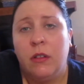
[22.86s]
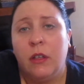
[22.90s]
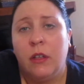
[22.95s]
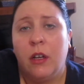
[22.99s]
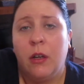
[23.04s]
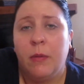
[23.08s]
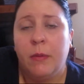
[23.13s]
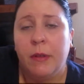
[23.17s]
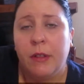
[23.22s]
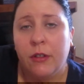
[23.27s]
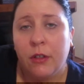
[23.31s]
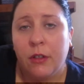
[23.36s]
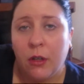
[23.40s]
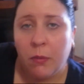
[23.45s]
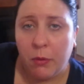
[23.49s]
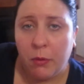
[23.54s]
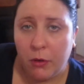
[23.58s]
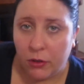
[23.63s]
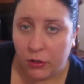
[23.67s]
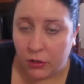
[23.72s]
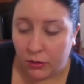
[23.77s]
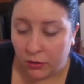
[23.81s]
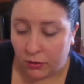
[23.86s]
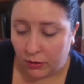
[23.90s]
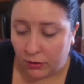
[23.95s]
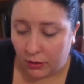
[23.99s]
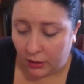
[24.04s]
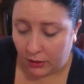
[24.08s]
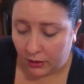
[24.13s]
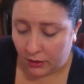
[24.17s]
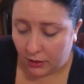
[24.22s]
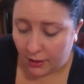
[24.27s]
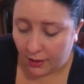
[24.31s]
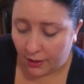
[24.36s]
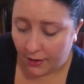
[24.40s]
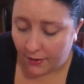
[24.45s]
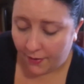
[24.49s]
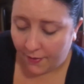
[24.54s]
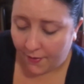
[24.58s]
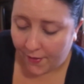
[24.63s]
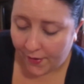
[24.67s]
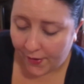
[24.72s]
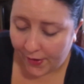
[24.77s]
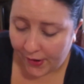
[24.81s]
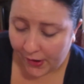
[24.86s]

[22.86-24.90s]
The hubby took a personal day today